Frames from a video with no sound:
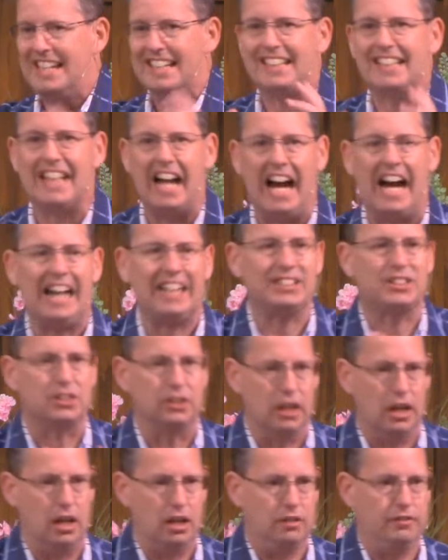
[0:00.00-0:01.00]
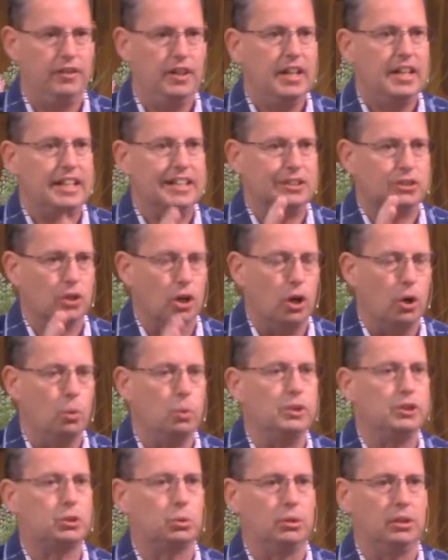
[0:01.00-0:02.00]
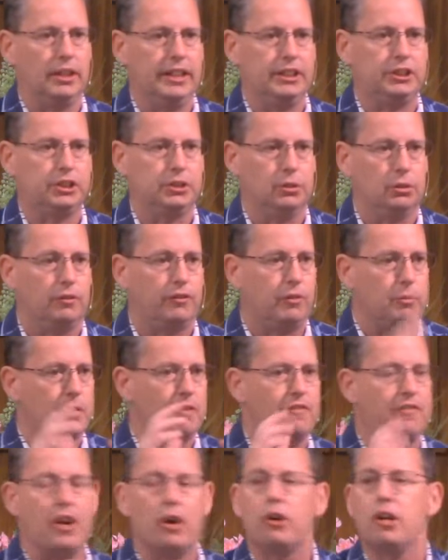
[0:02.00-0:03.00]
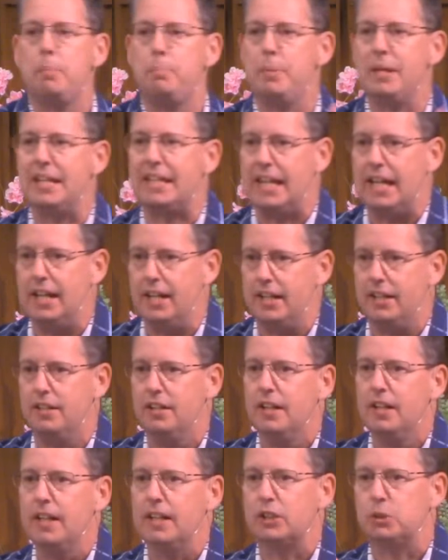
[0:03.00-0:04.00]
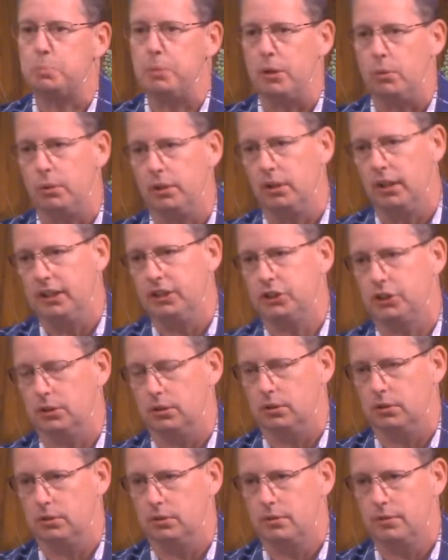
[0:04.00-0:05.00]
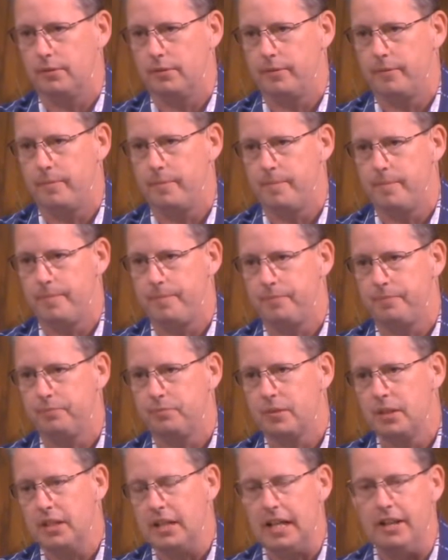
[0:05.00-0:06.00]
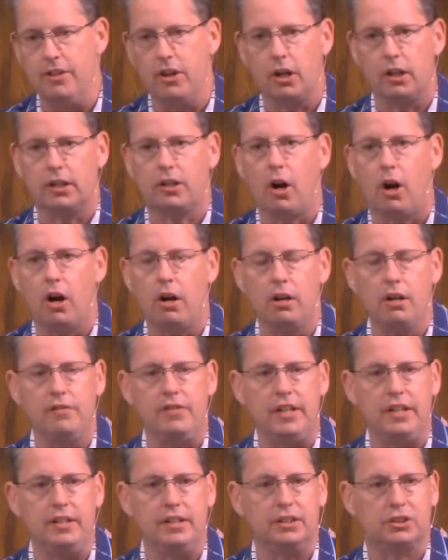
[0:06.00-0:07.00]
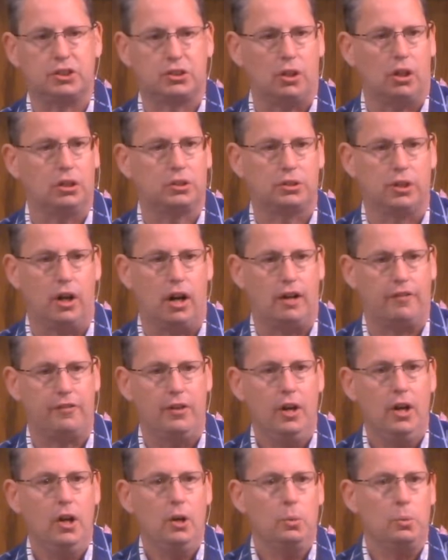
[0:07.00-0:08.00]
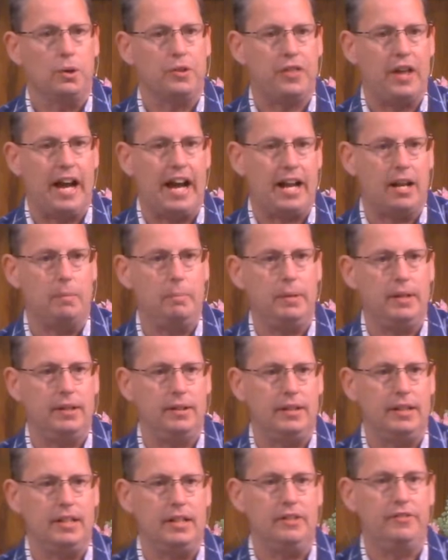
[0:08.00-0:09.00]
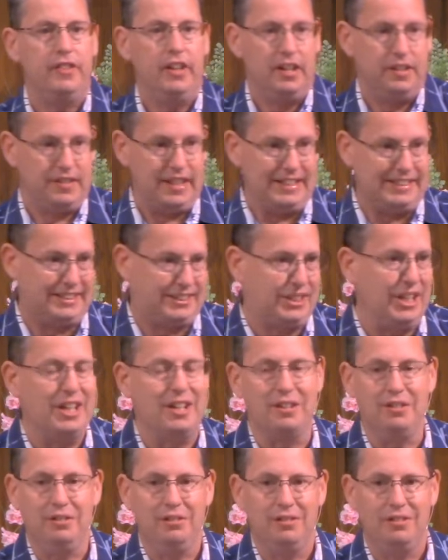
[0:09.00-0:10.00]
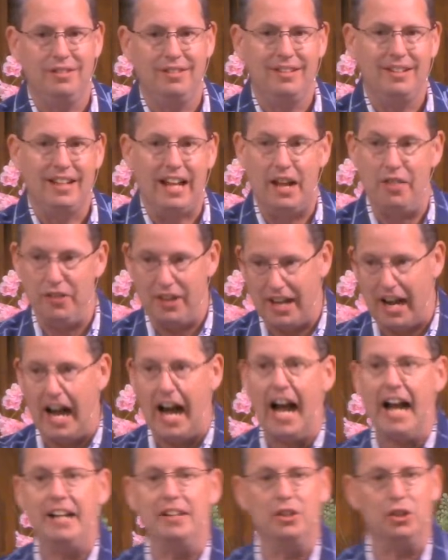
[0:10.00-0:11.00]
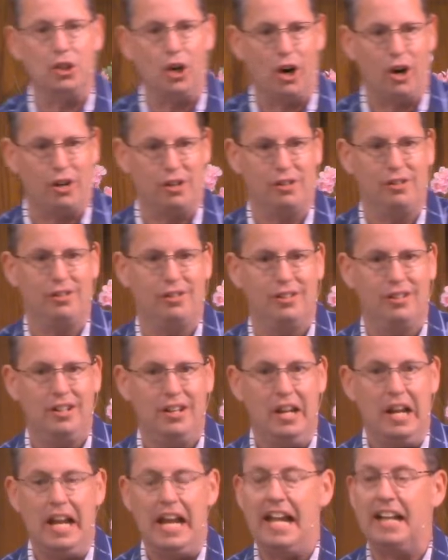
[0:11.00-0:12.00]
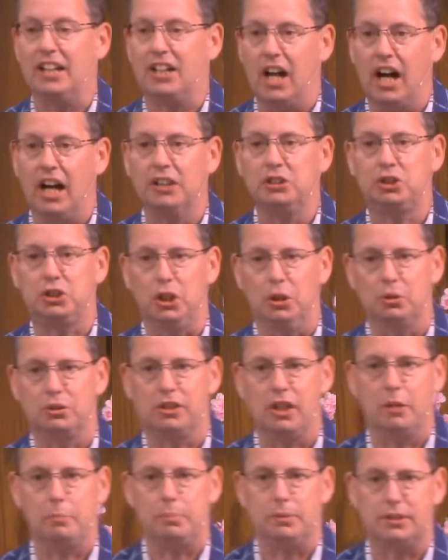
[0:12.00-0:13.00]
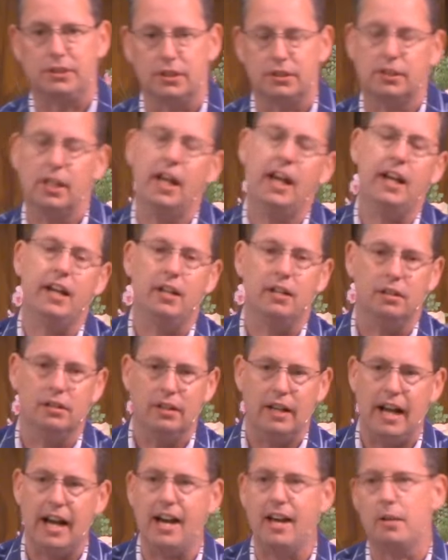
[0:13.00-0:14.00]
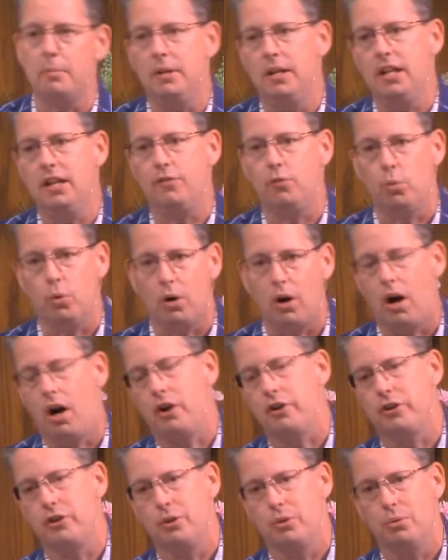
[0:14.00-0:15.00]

God's love is always relational. From the very beginning, it's been relational. In the Garden of Eden, it starts off with Adam and Eve, they sin and they hide in the garden. And God shows up and says, Hey, Adam and Eve, where are you?